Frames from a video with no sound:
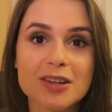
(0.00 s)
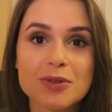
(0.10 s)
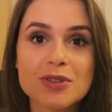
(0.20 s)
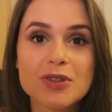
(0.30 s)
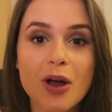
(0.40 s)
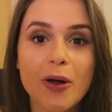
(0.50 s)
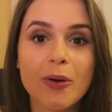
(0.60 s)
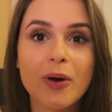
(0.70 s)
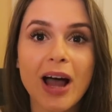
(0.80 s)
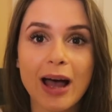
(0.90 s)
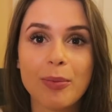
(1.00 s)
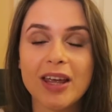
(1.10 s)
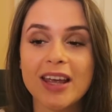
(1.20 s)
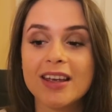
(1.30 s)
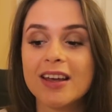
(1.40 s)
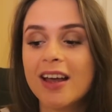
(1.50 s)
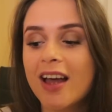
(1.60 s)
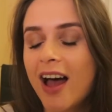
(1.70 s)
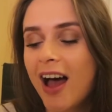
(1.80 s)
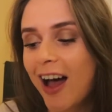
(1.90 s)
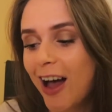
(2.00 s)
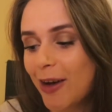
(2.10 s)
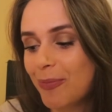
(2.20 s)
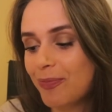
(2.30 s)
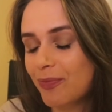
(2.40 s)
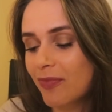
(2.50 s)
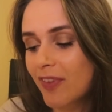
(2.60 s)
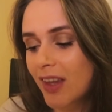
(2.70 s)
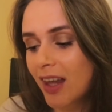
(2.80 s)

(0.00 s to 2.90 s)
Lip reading: I was so happy. And